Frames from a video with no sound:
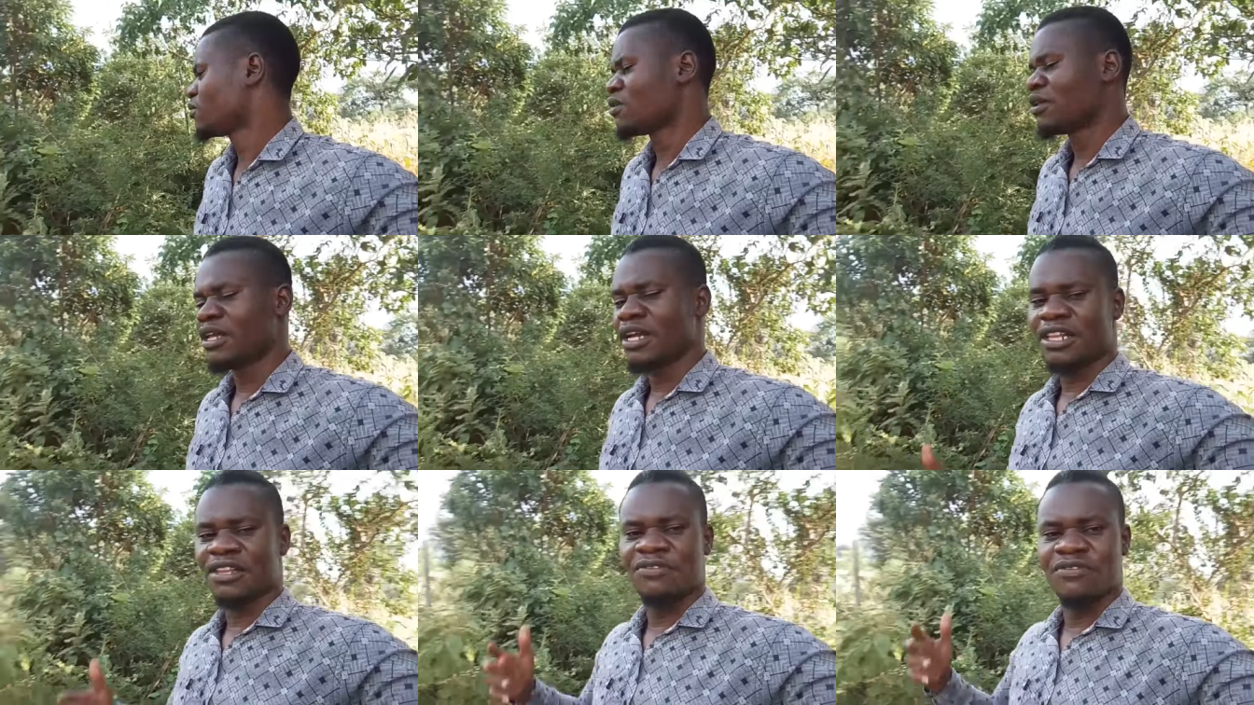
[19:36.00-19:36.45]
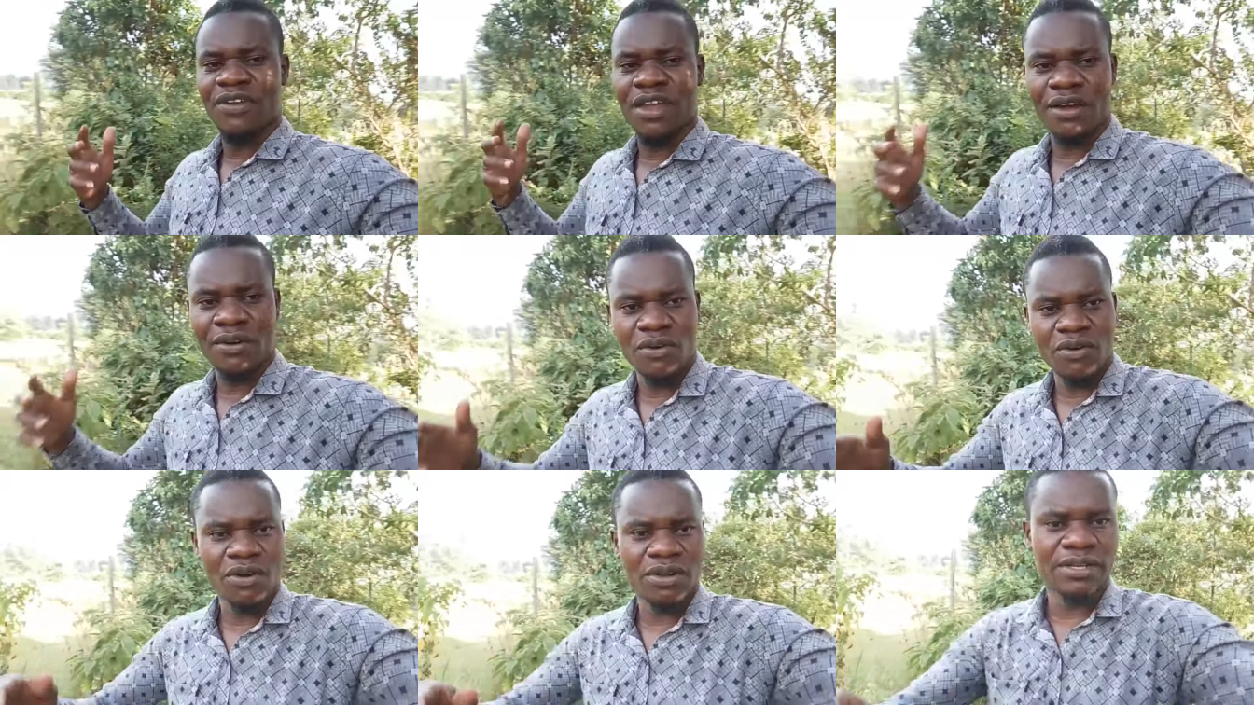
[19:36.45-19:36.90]
God. They,
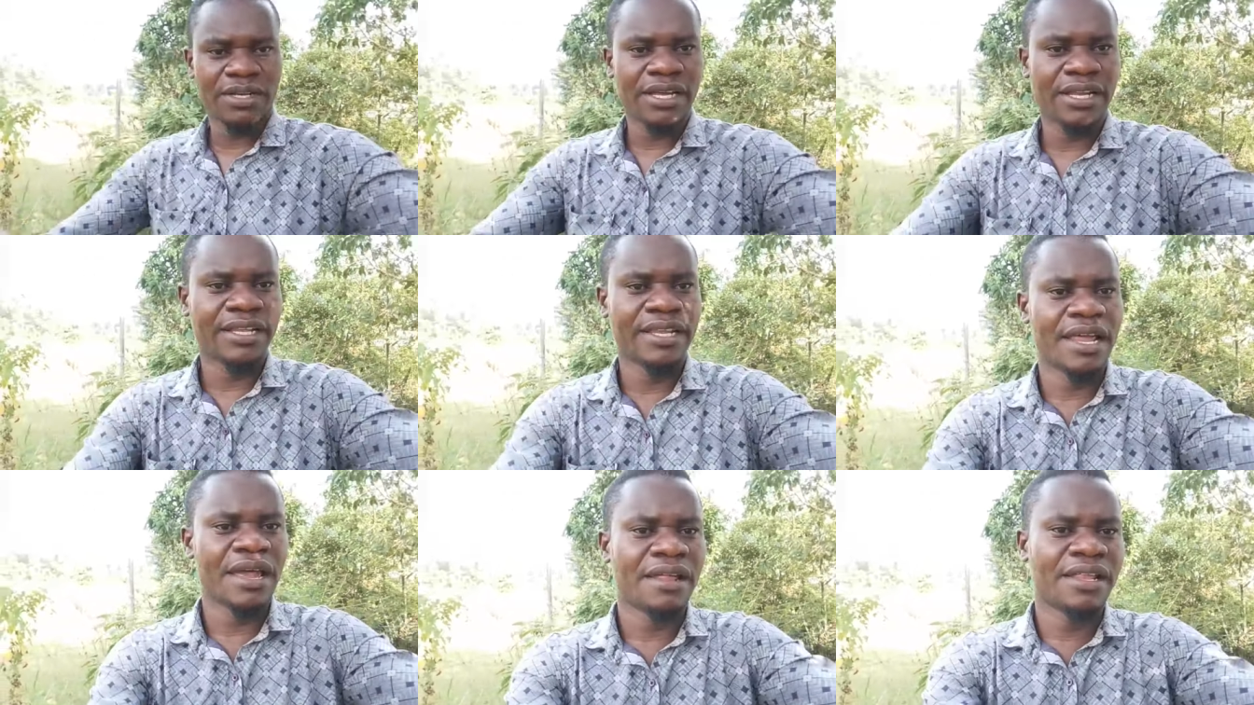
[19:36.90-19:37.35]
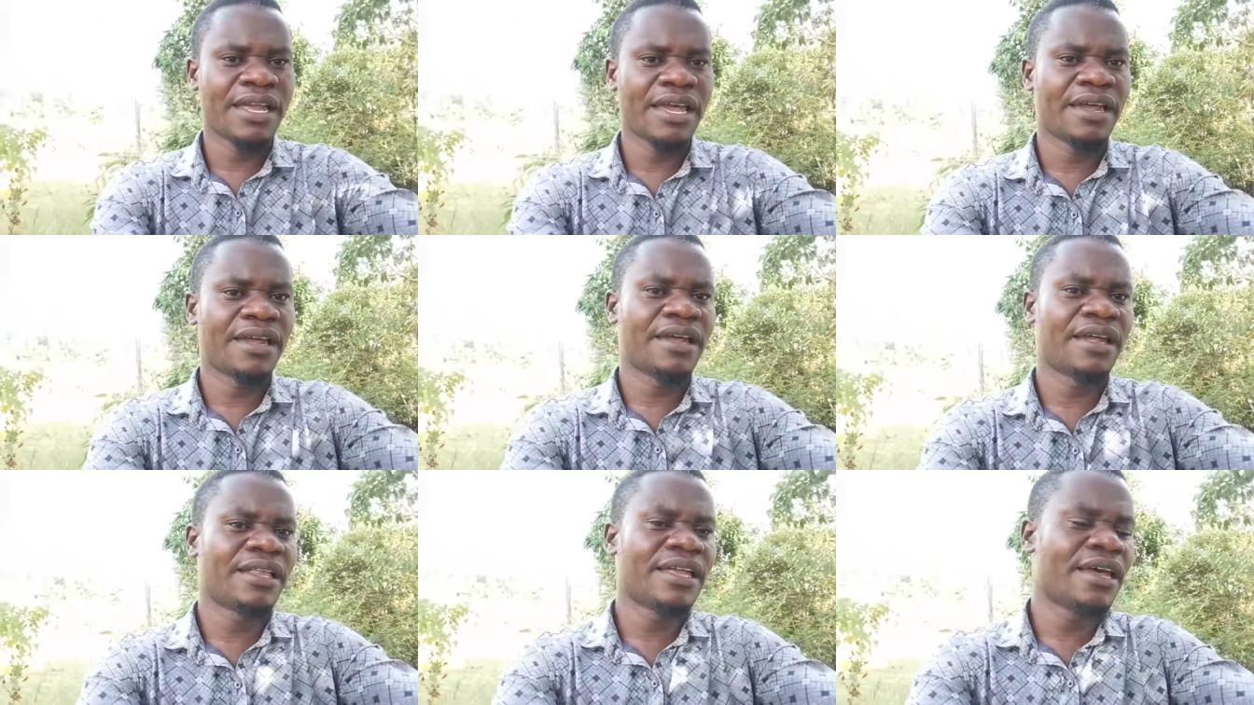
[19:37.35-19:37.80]
they, they, they,
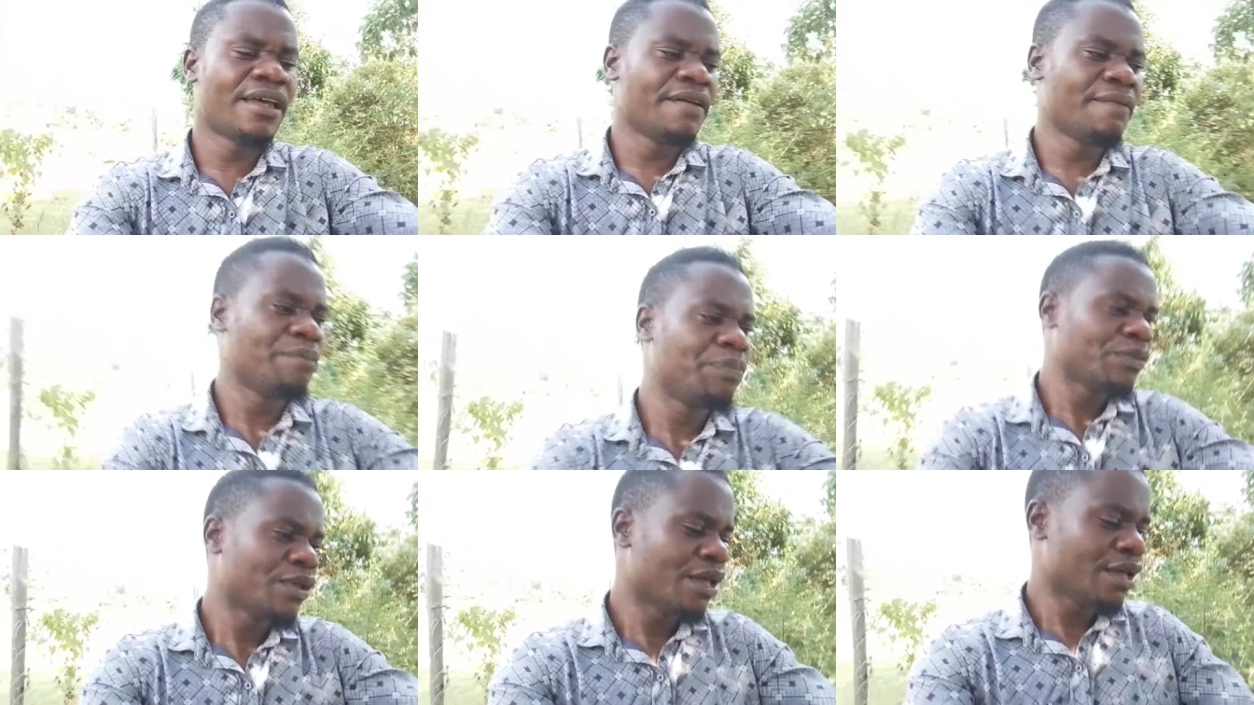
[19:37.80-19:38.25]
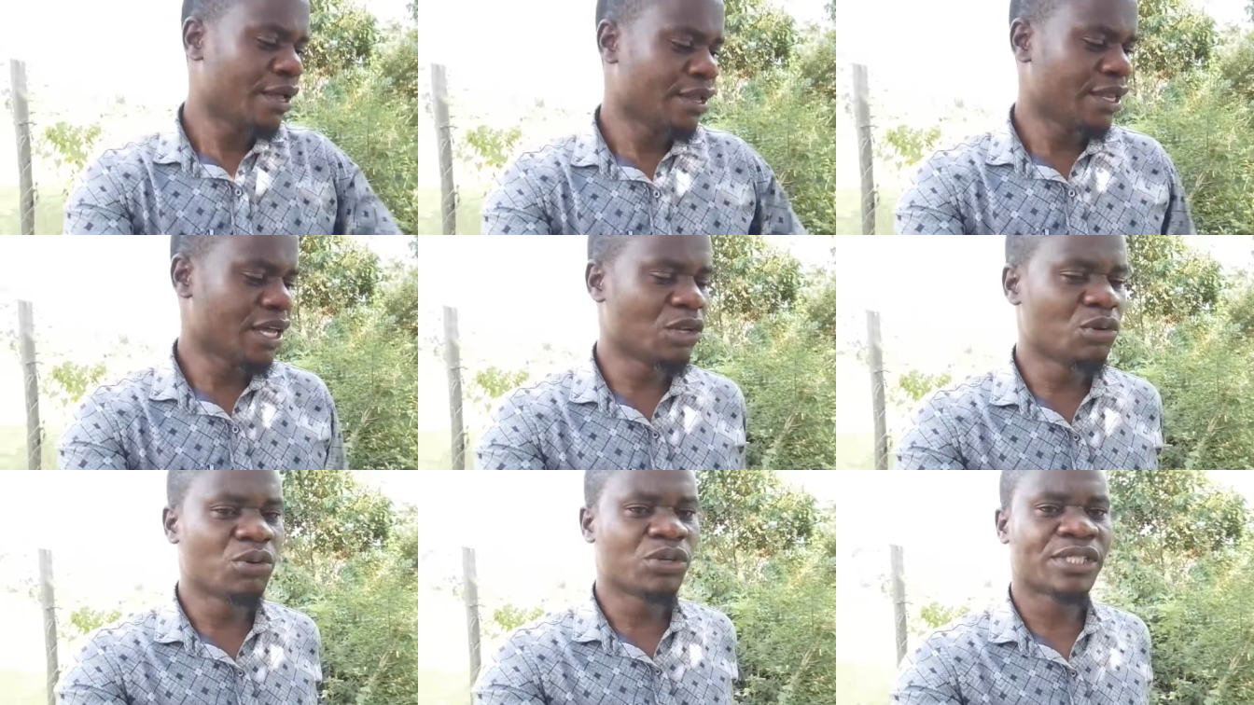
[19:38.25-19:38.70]
they do
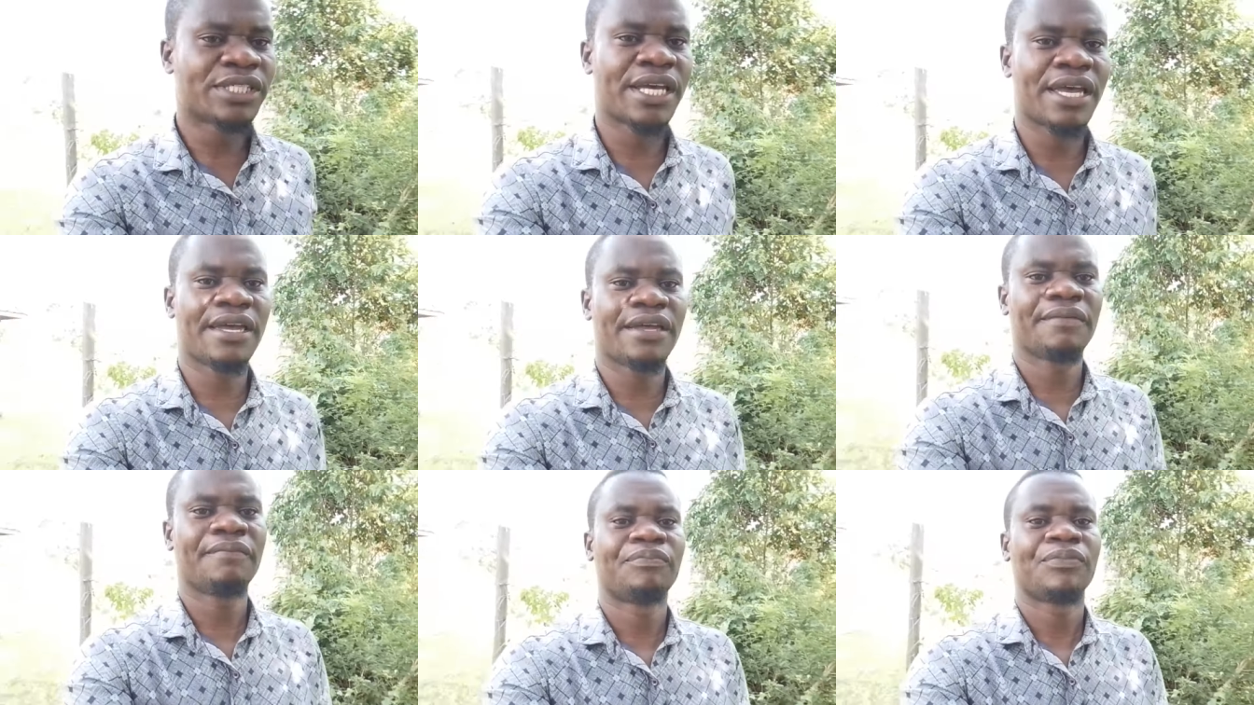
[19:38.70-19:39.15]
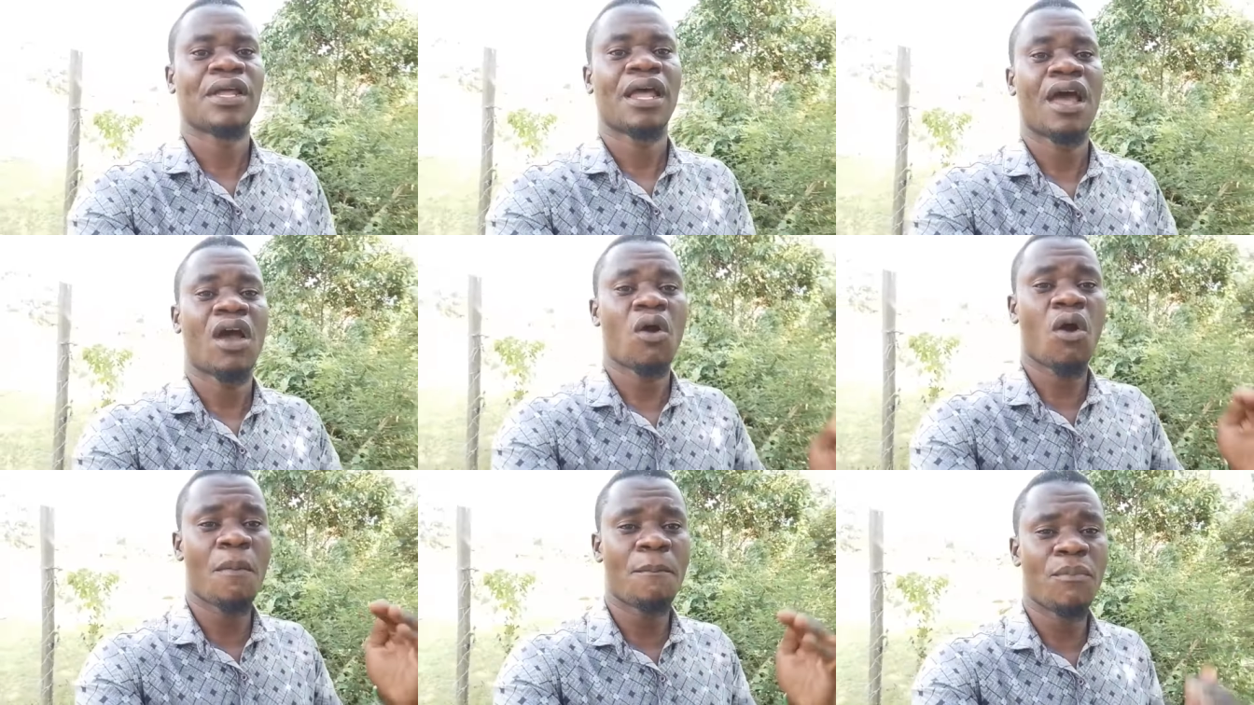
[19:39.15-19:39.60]
say our
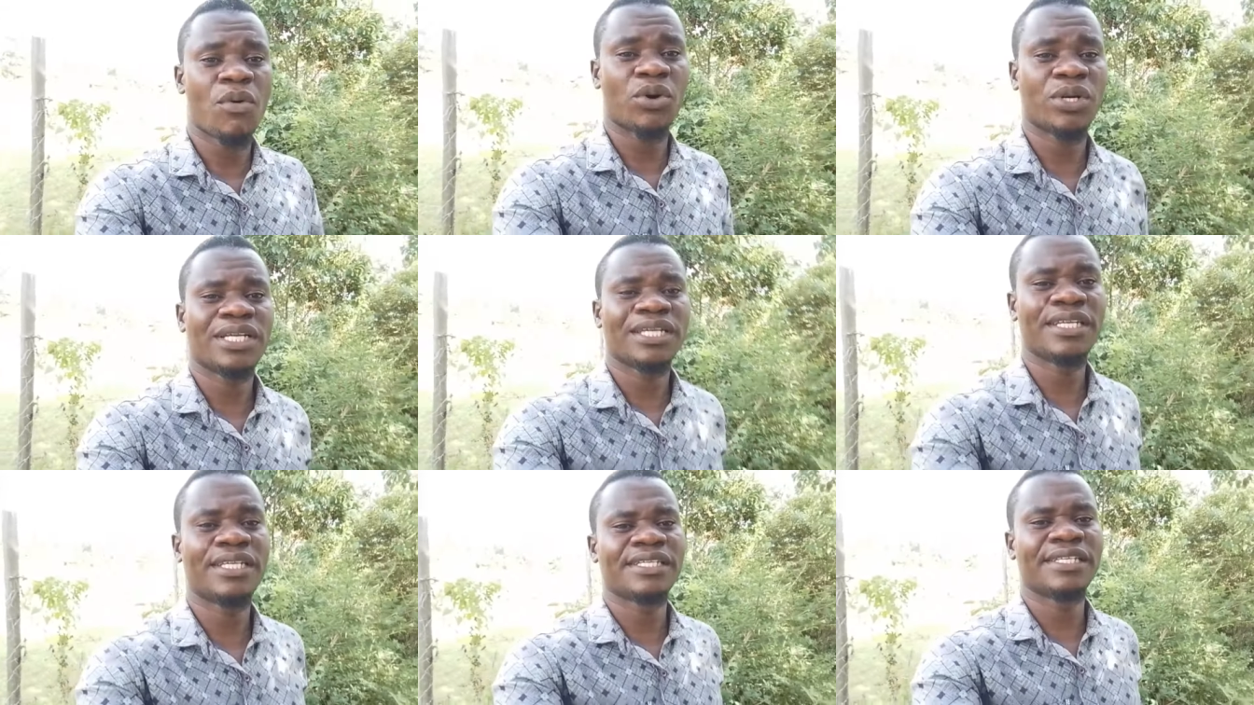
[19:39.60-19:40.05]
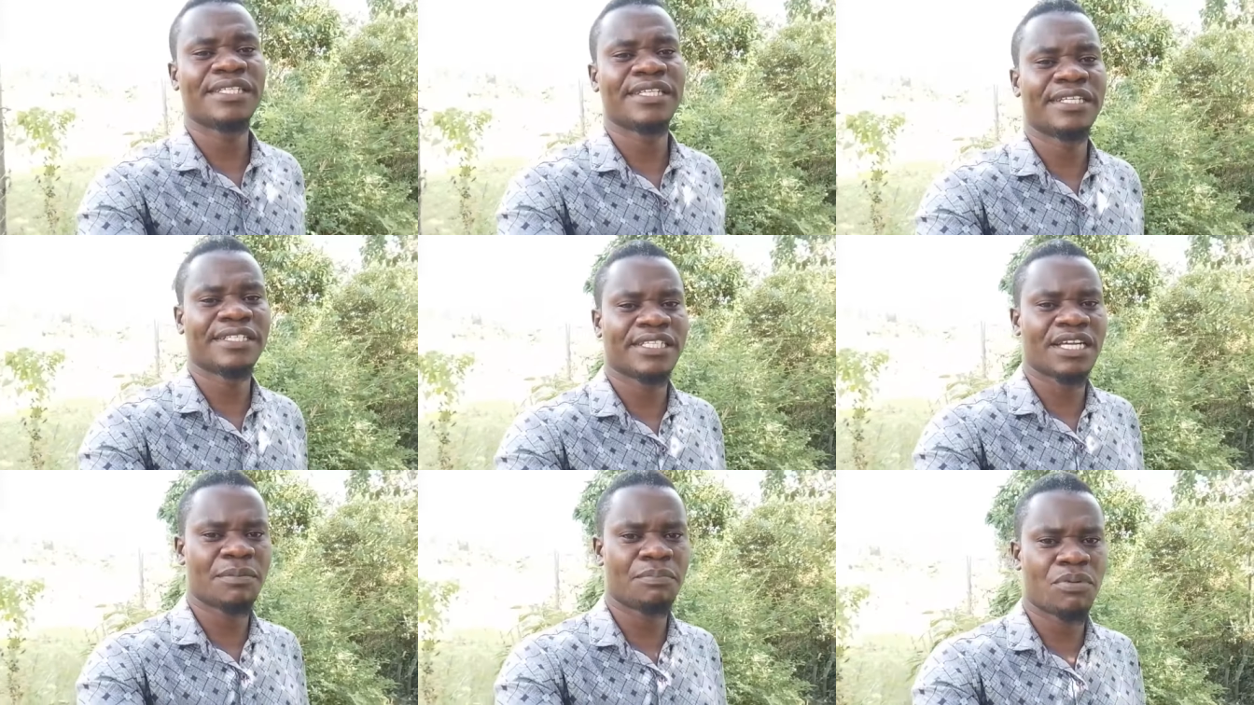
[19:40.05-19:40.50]
body is the temple of
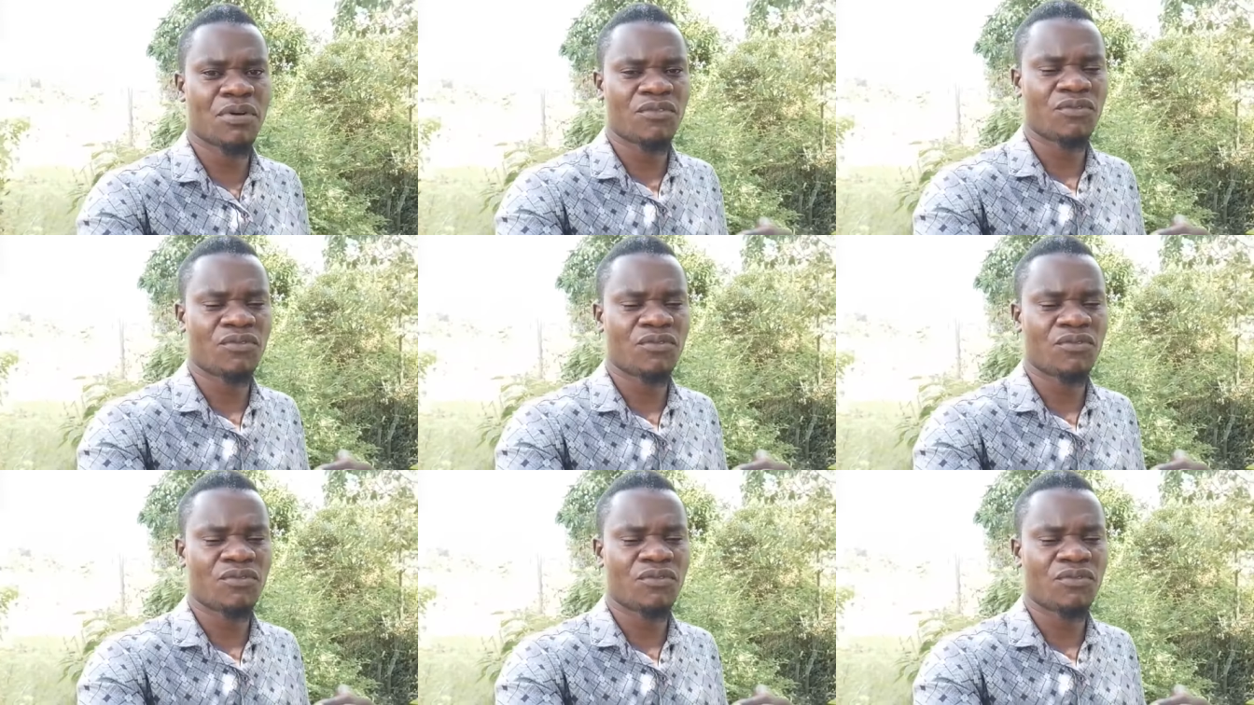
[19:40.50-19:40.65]
God.